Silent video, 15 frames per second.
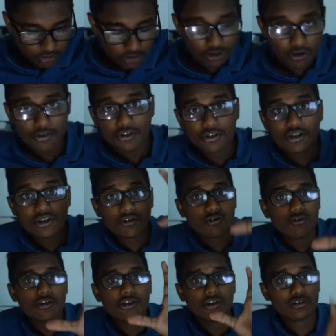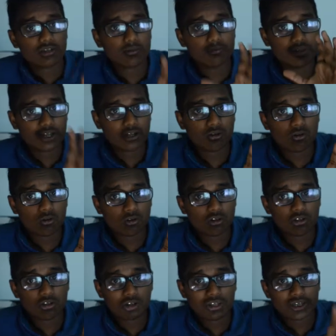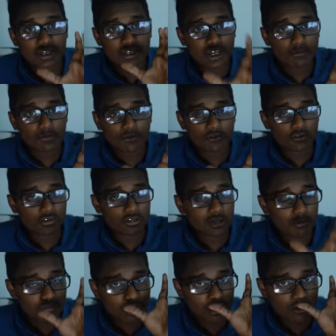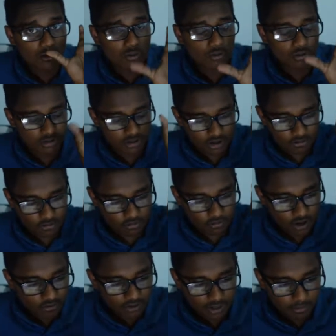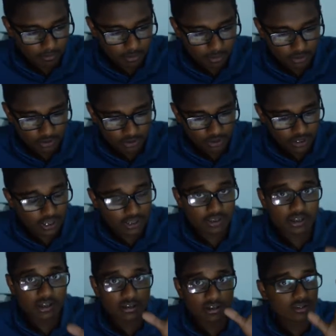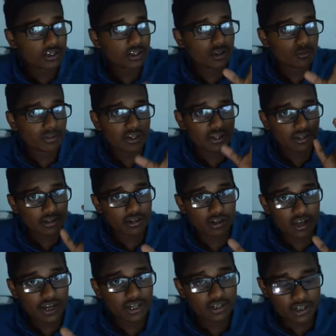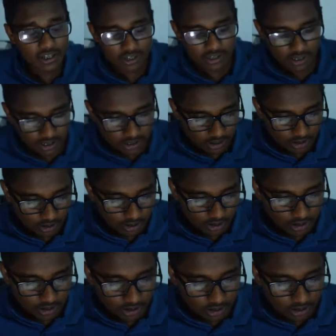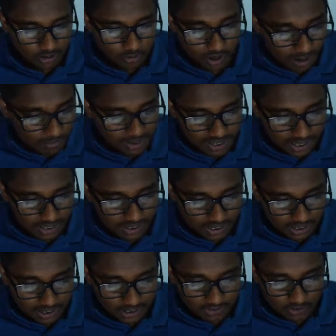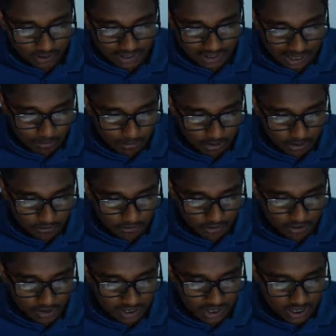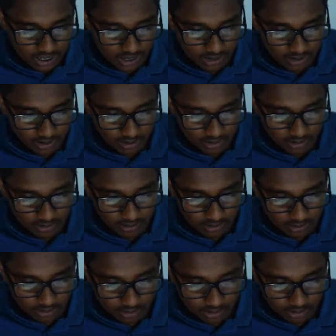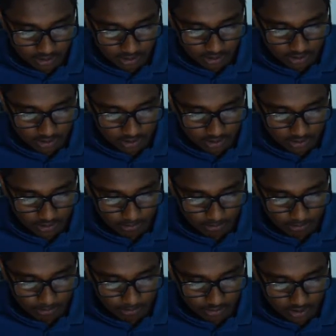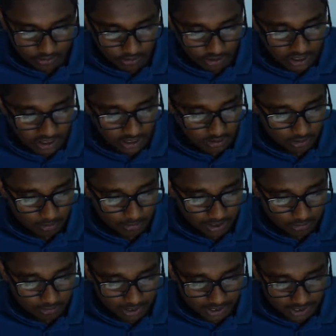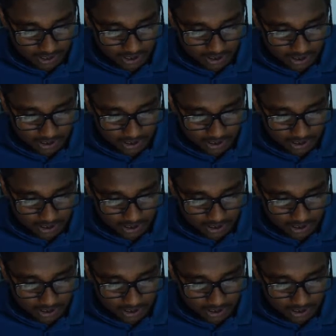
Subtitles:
now you need to know your subject code. So as I said before, subject codes are very important and they're nothing to be taken lightly. Why I'm saying that is, for example, if you see here on mathematics,